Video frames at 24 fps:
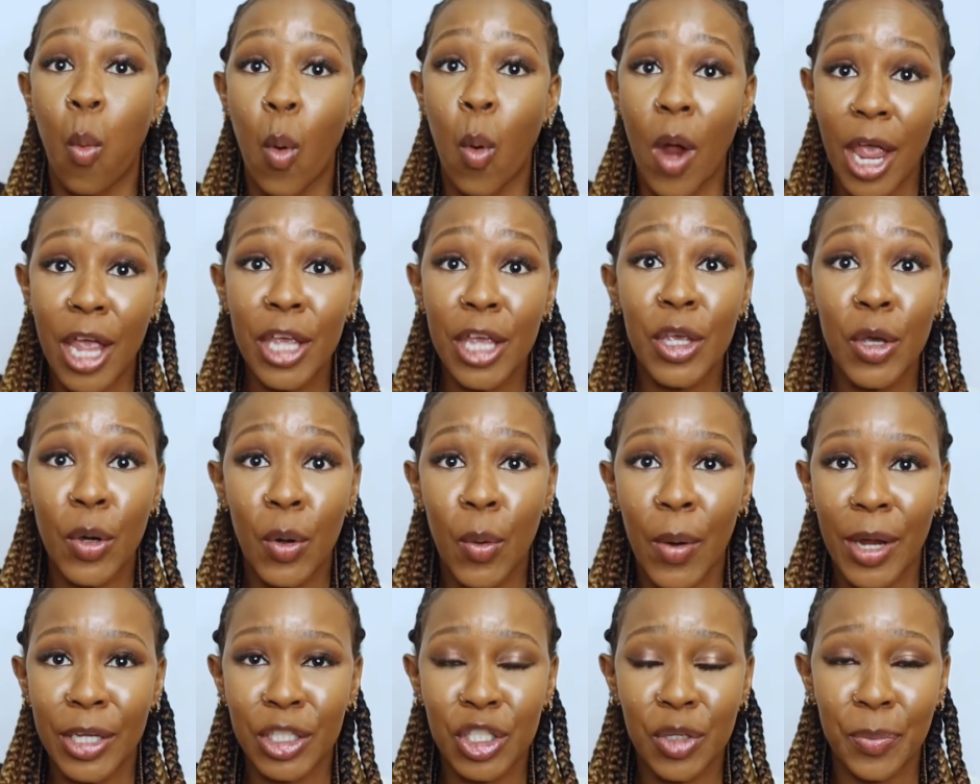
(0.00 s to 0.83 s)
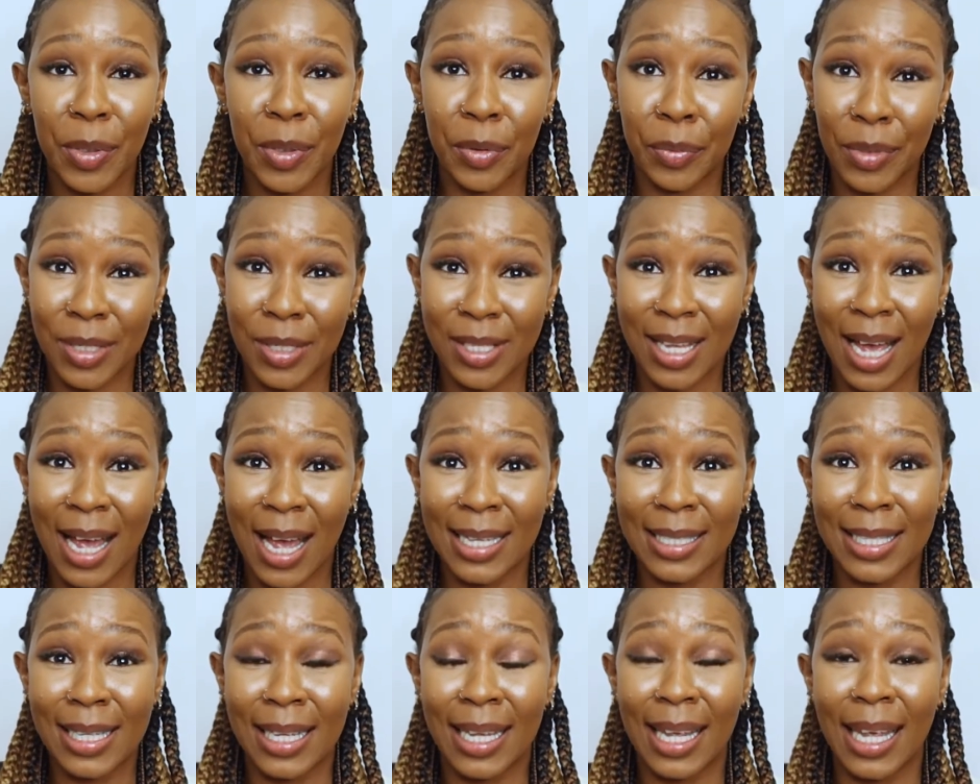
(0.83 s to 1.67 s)
where you're going to be
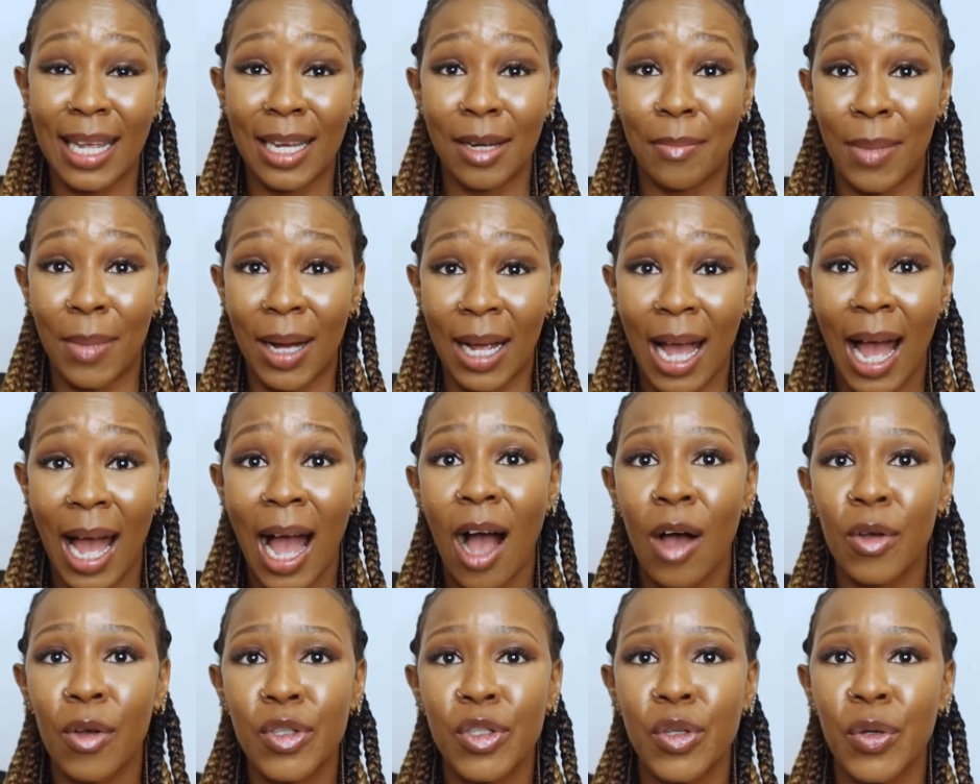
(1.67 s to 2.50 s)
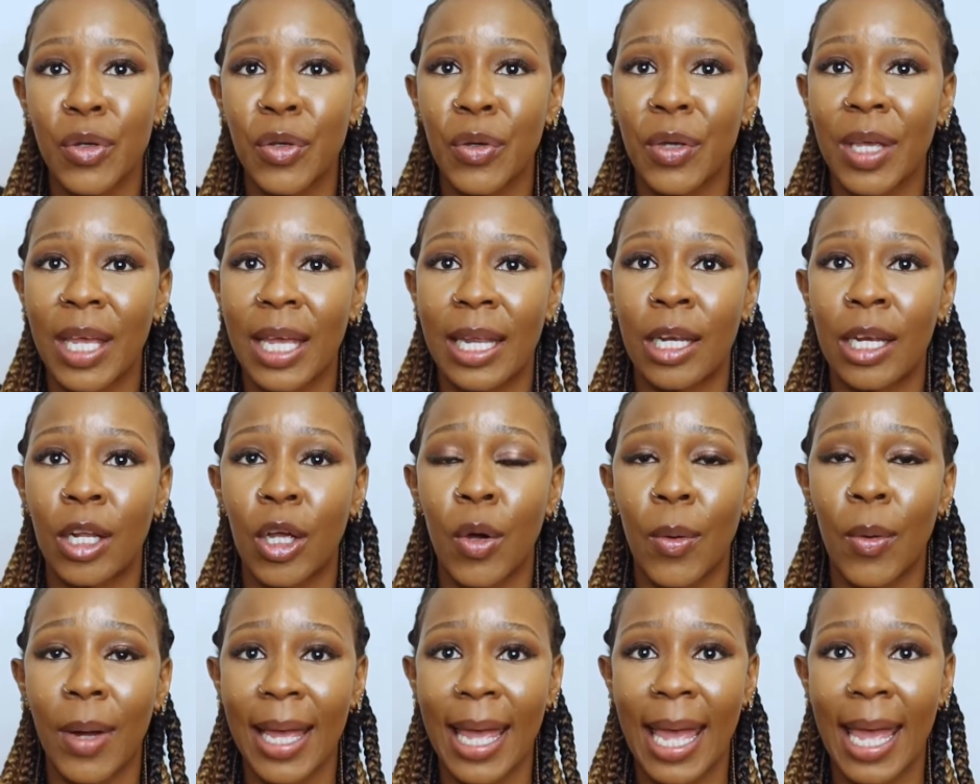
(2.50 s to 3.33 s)
residing in Macau. So you can
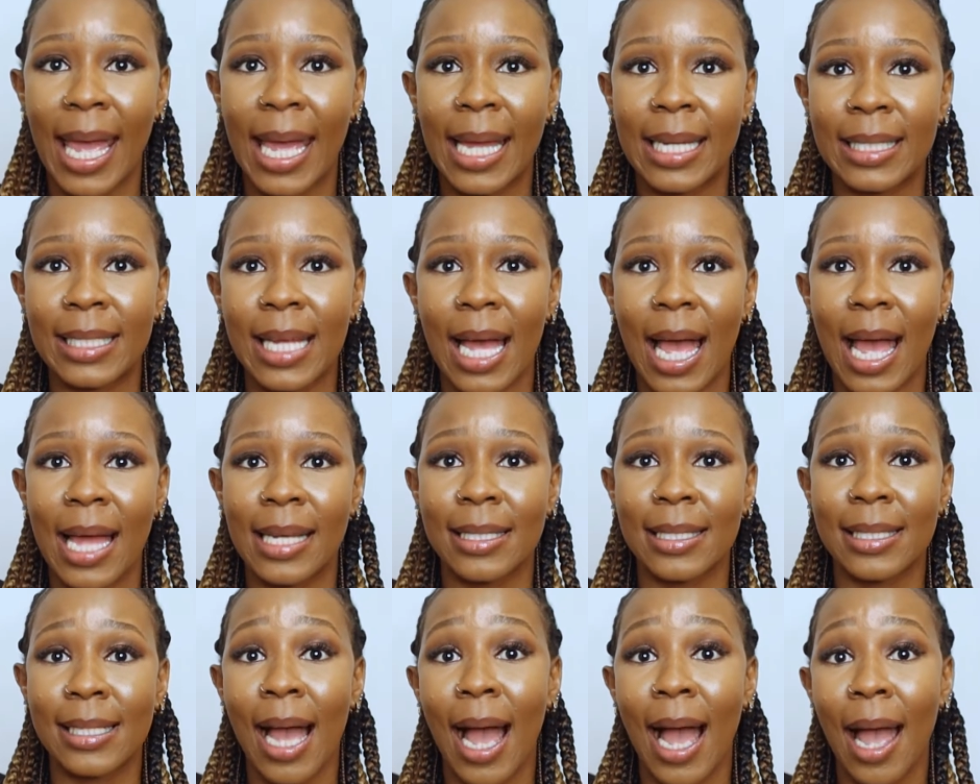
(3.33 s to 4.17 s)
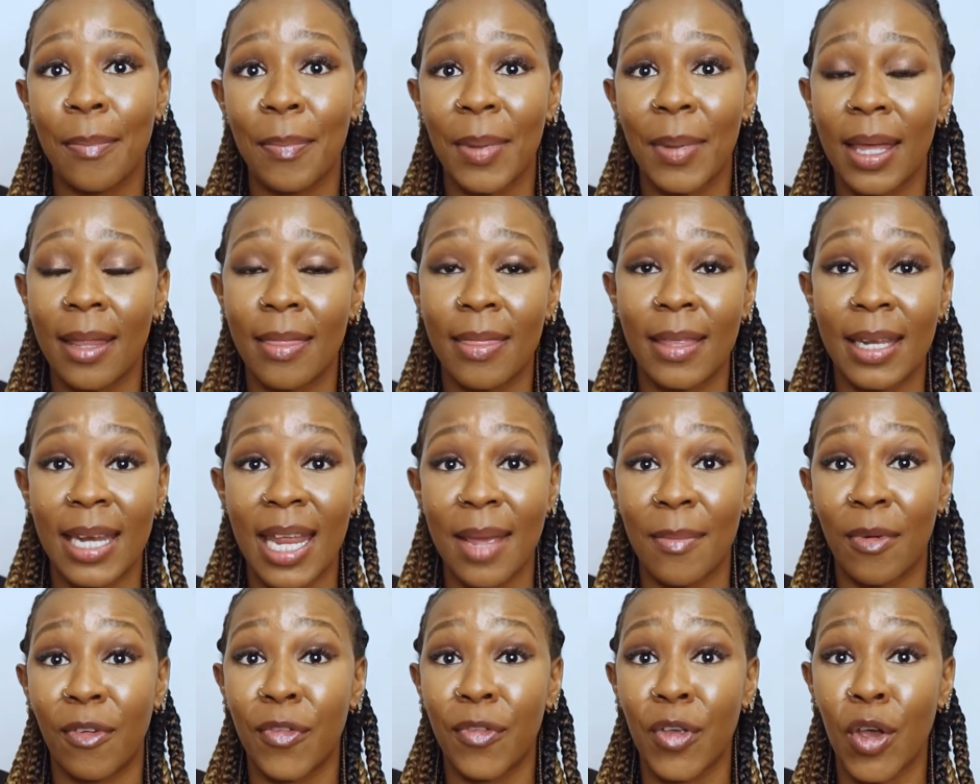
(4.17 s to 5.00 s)
go ahead and type in the
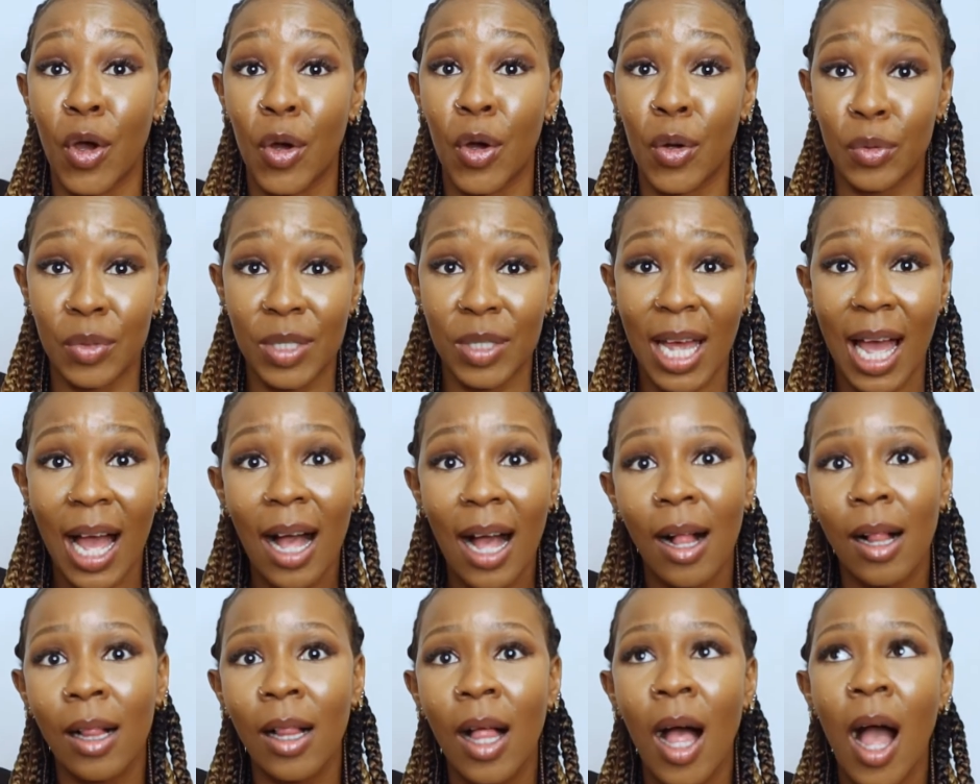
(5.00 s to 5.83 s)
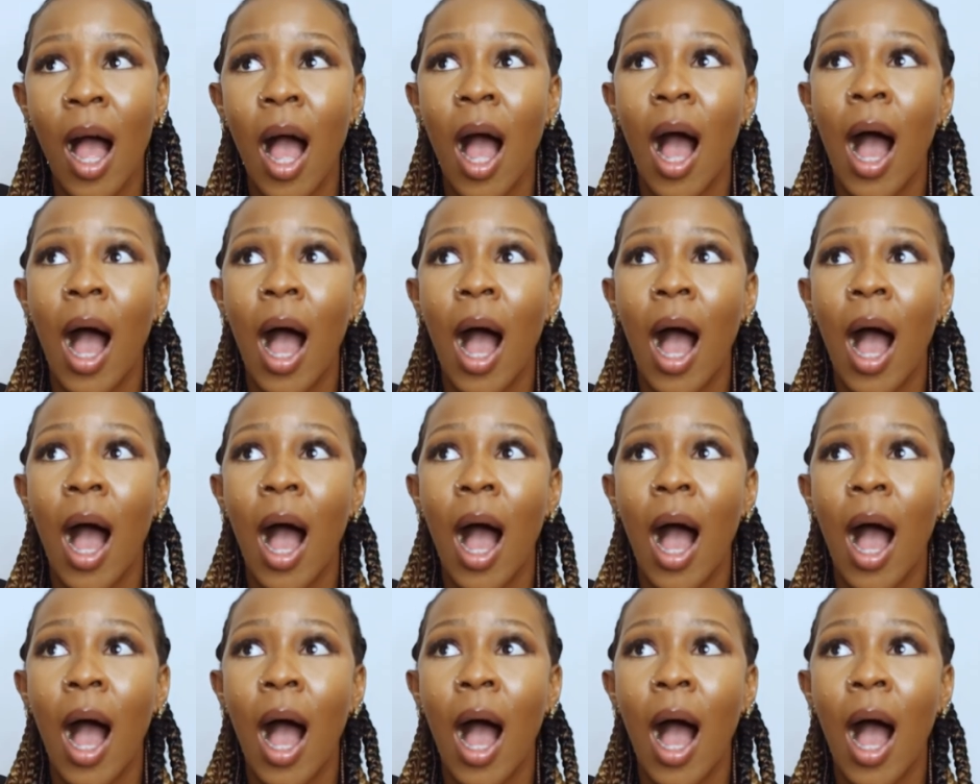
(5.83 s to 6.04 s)
name of your hotel.